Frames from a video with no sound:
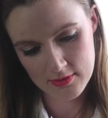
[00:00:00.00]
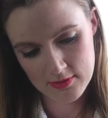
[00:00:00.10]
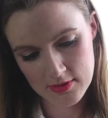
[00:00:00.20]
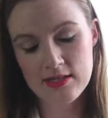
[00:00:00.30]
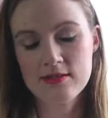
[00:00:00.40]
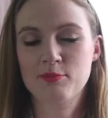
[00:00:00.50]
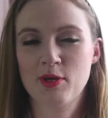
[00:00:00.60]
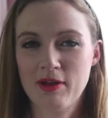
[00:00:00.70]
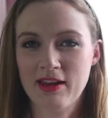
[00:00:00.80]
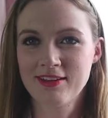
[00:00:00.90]
Yes,
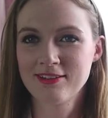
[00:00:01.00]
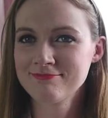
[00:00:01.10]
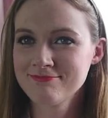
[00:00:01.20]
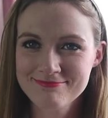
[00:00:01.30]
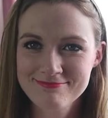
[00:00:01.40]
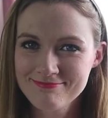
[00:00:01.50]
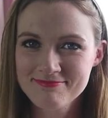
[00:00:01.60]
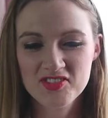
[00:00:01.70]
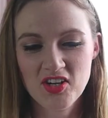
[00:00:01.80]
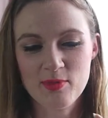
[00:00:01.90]
Maybelline.
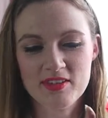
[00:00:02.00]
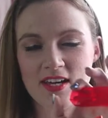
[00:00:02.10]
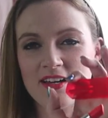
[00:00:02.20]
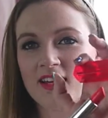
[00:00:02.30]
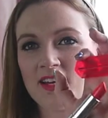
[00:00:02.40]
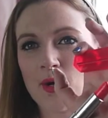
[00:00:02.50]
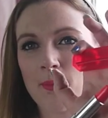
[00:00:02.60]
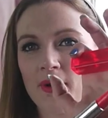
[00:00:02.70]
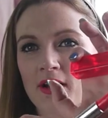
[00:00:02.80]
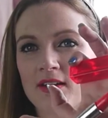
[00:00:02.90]
Sorry about that.
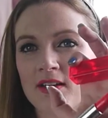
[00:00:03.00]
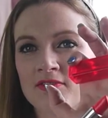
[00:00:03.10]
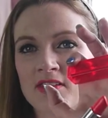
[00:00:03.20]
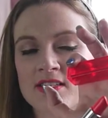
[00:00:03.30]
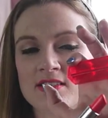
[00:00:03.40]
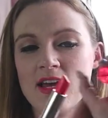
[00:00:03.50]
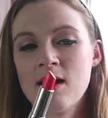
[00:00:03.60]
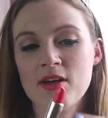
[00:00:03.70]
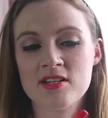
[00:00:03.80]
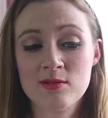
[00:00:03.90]
But love this. I'm
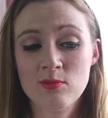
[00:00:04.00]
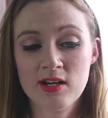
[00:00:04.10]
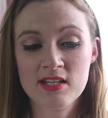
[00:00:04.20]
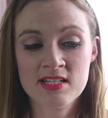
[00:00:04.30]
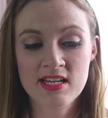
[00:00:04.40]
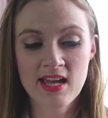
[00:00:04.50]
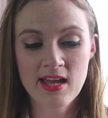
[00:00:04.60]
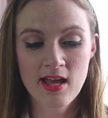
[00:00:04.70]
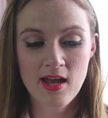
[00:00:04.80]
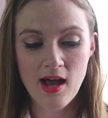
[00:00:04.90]
actually wearing it today.
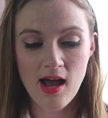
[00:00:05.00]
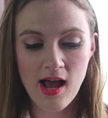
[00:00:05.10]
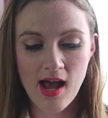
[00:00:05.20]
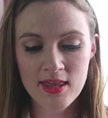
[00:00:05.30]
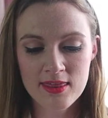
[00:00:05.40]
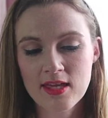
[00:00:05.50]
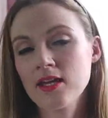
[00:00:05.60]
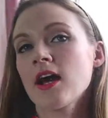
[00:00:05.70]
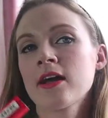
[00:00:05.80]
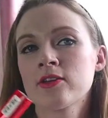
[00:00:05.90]
I
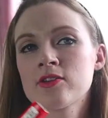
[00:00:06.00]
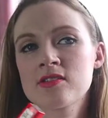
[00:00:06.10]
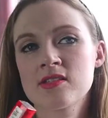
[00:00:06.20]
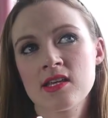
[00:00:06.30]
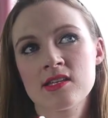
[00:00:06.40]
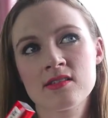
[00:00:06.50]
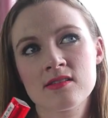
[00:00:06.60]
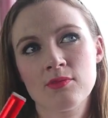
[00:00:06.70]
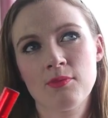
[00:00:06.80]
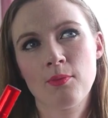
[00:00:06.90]
think I used
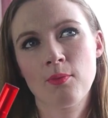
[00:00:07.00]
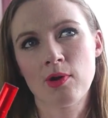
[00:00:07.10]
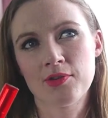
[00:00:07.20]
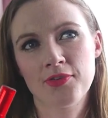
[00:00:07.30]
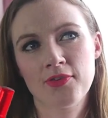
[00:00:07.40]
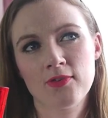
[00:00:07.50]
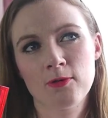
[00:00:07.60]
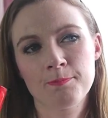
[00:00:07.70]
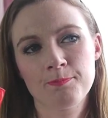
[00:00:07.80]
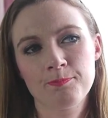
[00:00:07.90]
this once
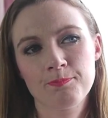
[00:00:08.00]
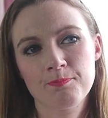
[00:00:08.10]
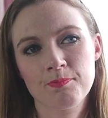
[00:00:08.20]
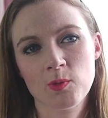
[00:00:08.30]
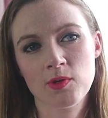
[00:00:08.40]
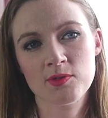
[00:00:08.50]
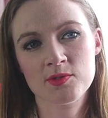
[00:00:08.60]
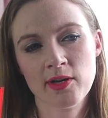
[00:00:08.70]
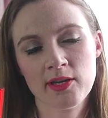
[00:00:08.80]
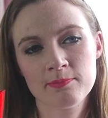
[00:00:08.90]
when I was
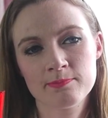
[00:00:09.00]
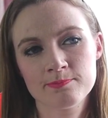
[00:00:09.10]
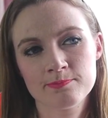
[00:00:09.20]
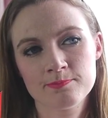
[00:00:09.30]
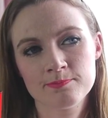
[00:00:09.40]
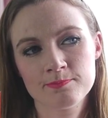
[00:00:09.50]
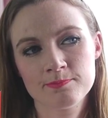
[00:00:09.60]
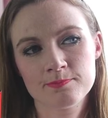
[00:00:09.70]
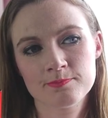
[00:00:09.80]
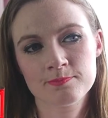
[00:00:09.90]
away.
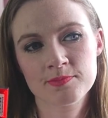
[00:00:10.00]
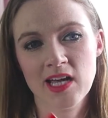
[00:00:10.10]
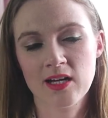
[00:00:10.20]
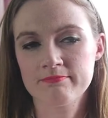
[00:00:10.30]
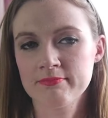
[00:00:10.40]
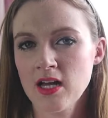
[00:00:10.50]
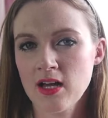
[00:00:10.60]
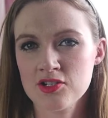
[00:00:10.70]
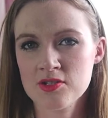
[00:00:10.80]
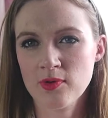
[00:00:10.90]
Yeah, I
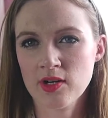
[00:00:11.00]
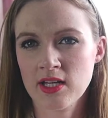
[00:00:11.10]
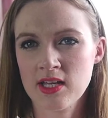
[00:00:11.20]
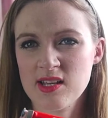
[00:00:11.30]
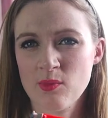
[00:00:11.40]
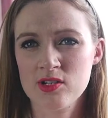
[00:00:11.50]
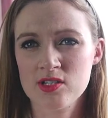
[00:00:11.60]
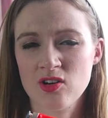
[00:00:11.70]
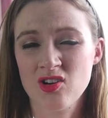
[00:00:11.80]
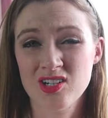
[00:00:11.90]
just brought it in case I wanted
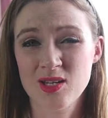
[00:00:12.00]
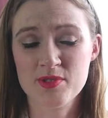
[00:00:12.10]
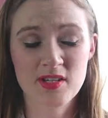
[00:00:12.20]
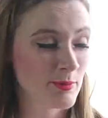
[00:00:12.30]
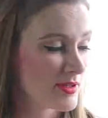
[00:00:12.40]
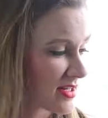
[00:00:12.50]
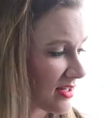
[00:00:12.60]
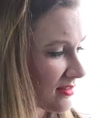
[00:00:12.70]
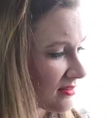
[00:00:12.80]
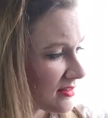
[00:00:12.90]
a coral lipstick,
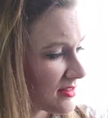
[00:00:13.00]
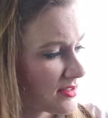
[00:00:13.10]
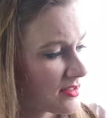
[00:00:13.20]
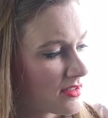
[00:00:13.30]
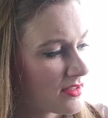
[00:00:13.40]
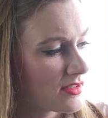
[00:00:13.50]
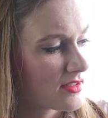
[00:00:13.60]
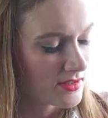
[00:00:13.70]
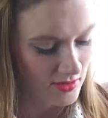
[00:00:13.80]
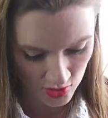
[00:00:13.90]
basically.
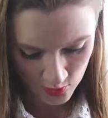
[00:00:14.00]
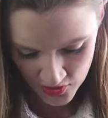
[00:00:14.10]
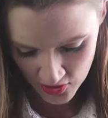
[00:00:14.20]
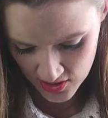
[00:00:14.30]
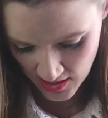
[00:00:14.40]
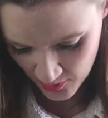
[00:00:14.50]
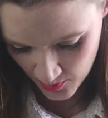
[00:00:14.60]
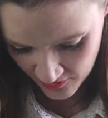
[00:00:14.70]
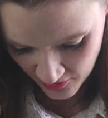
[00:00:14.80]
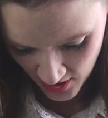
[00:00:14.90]
It's always good to have a
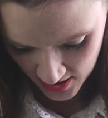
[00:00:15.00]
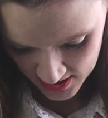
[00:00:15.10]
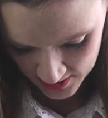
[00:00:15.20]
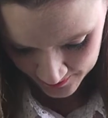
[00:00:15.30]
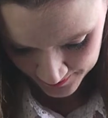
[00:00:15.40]
bit of variety.